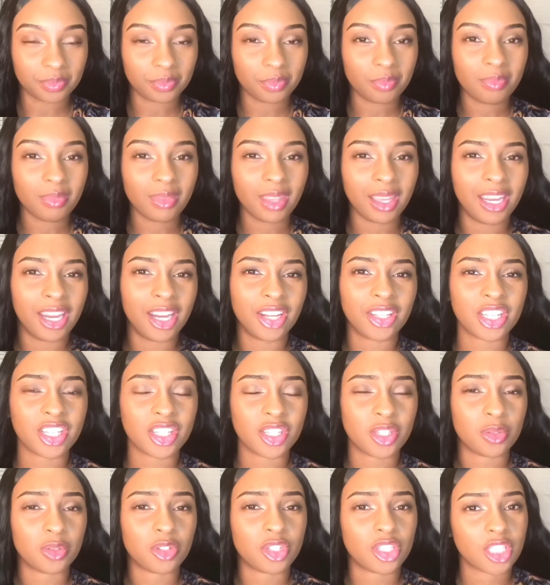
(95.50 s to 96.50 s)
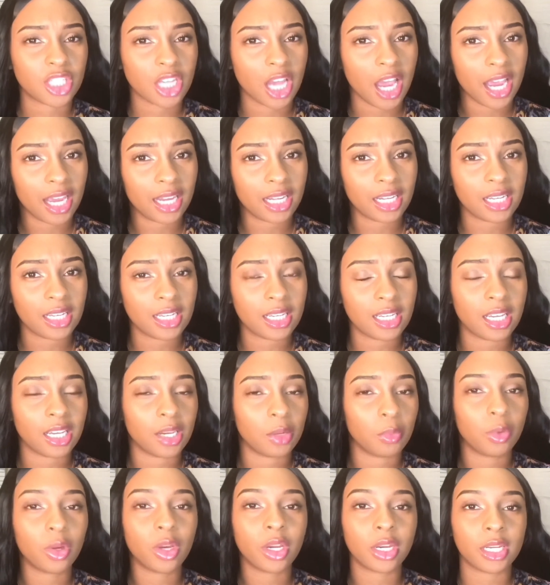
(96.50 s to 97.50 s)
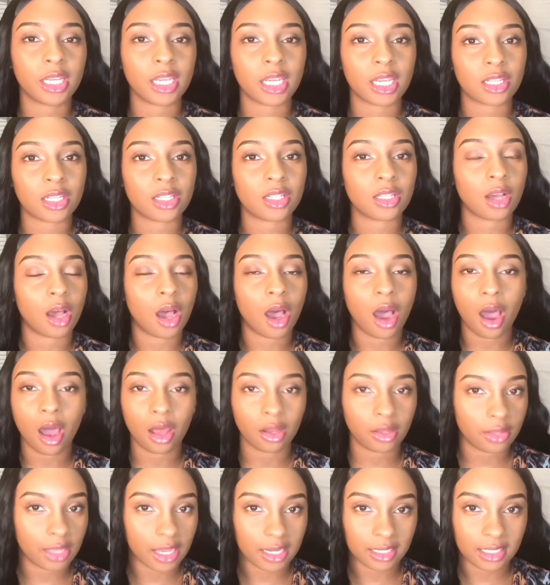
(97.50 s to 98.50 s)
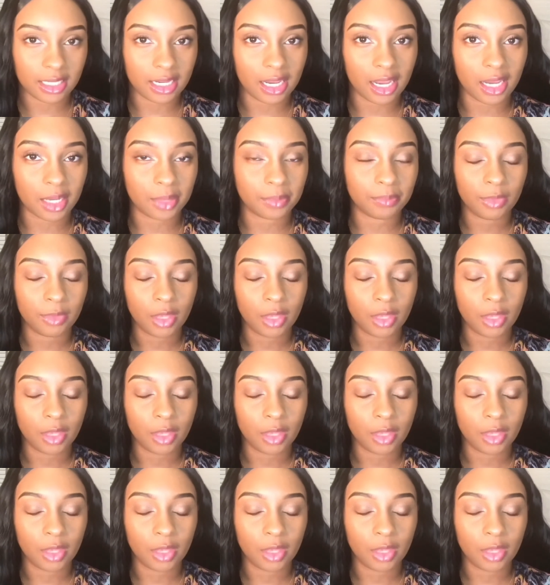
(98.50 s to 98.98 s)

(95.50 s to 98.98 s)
hair that's too shiny, and we're gonna get into all of that today.